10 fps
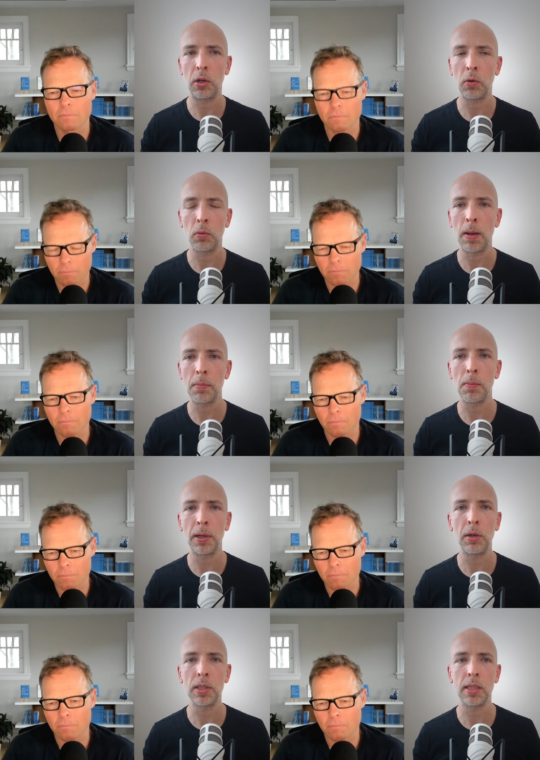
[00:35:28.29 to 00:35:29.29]
Speaker 1: I don't remember, but
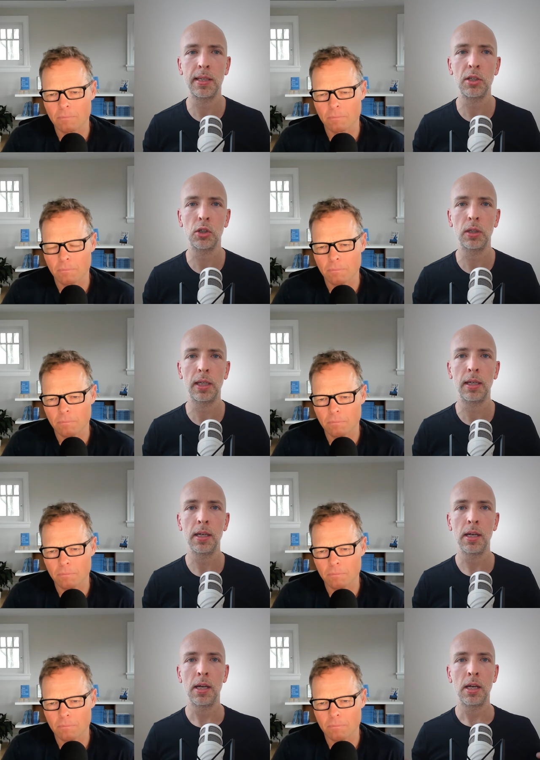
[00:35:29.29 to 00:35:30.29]
it was essentially,
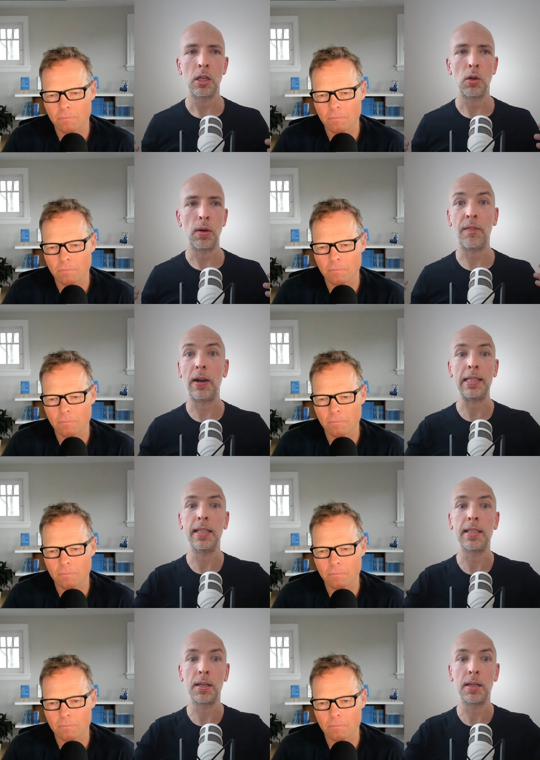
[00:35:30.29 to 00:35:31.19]
you know, if I did